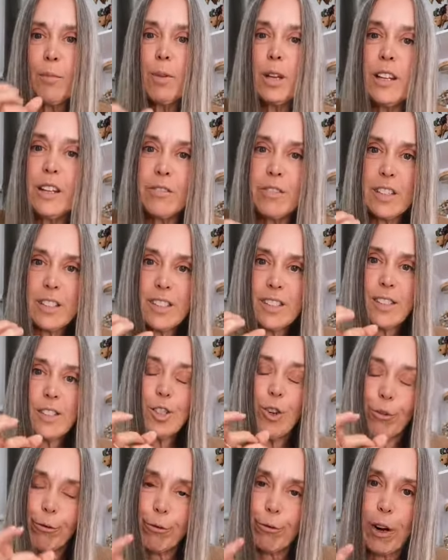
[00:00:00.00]
I believe this is
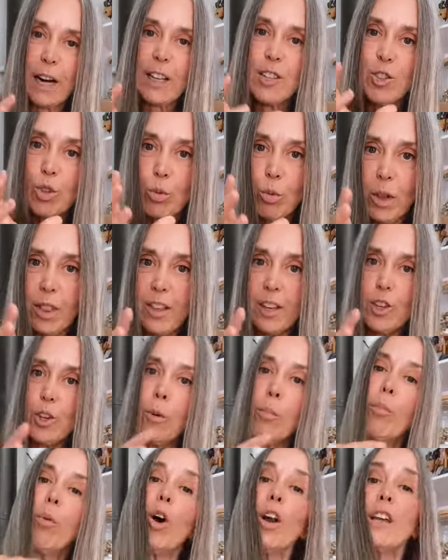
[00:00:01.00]
your fractal within
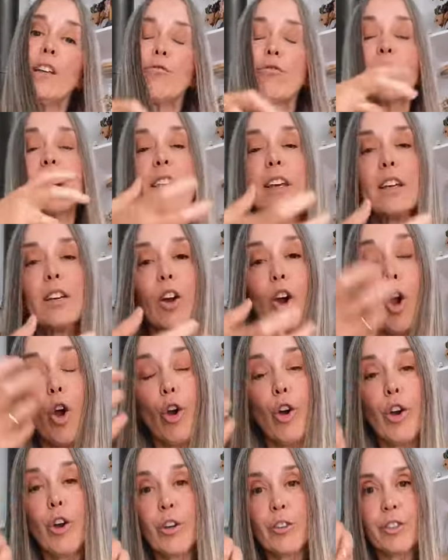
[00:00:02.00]
your body for inner
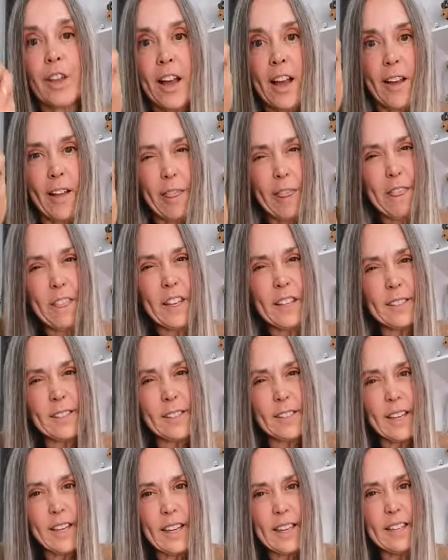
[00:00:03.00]
earth.
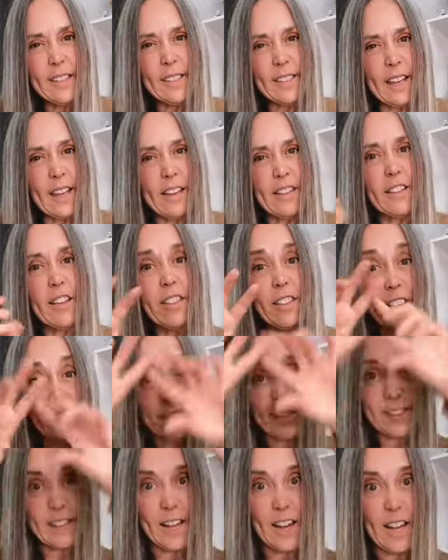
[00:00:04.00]
This is either the
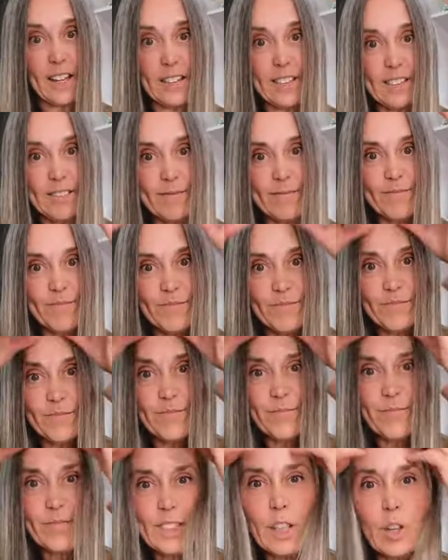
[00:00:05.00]
sun,
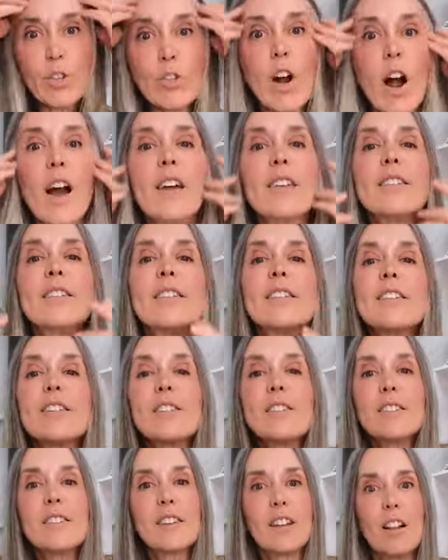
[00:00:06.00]

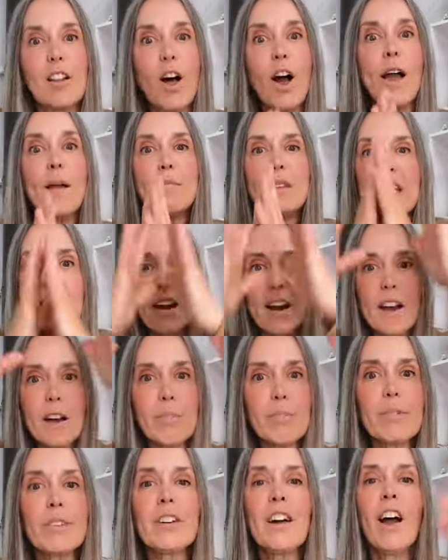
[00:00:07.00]
Christ, climbing
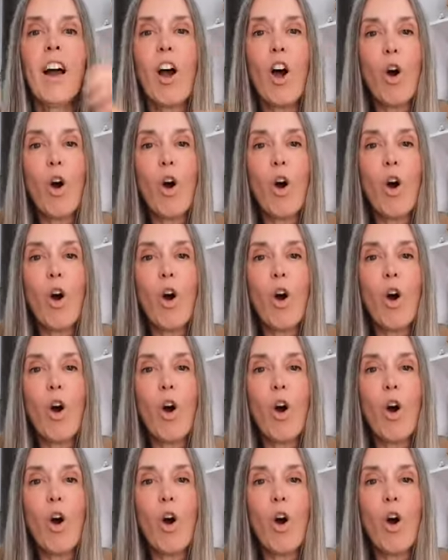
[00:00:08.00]
up,